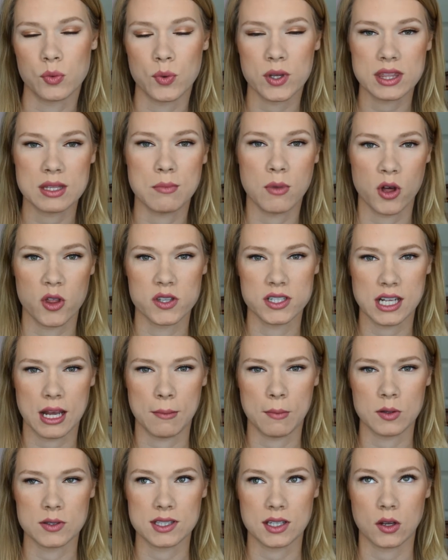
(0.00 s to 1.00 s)
with them all the
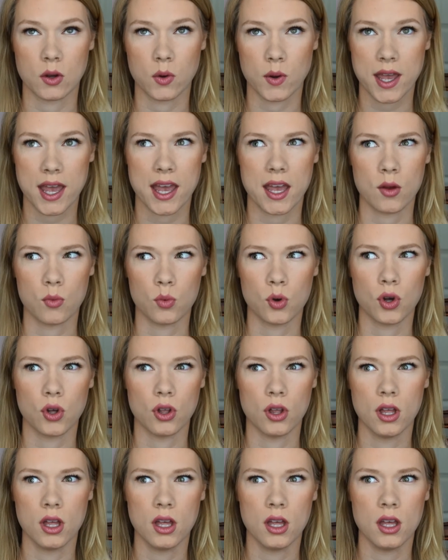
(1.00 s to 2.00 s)
time, I was like, okay, well,